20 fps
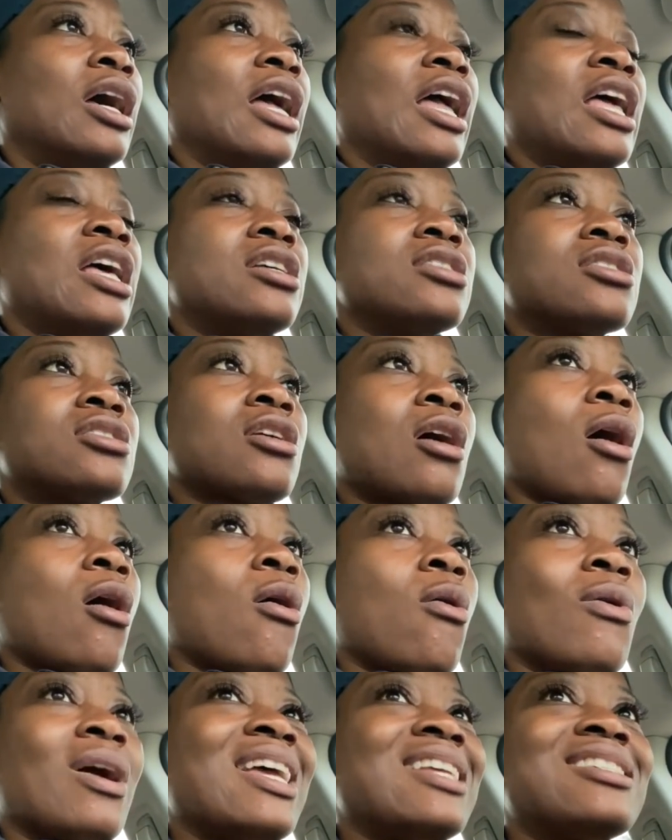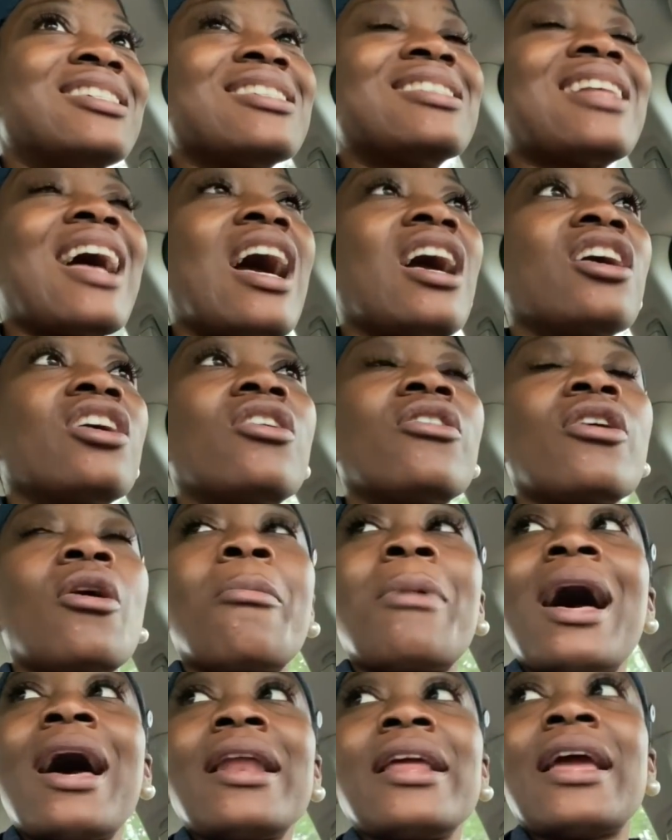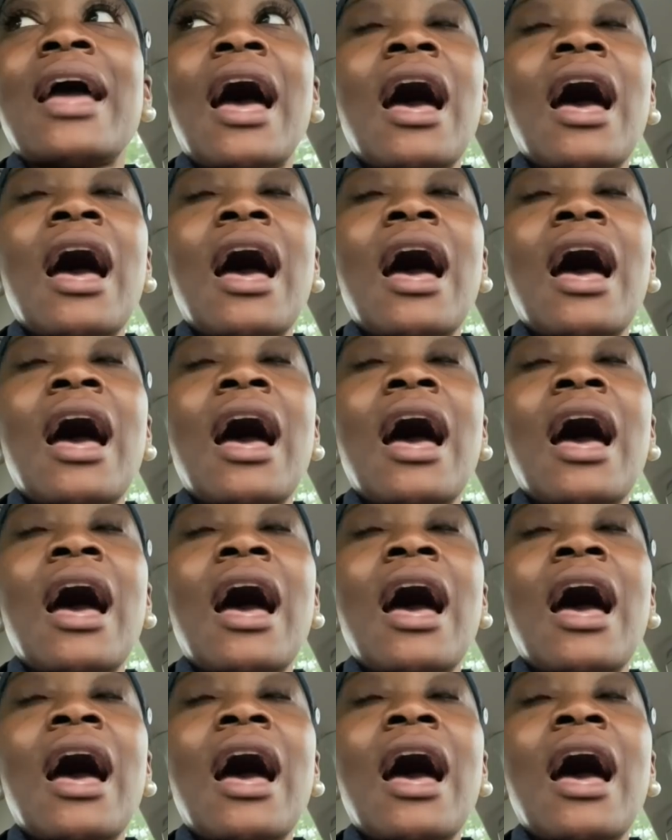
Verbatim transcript: And so it's just not good on your body.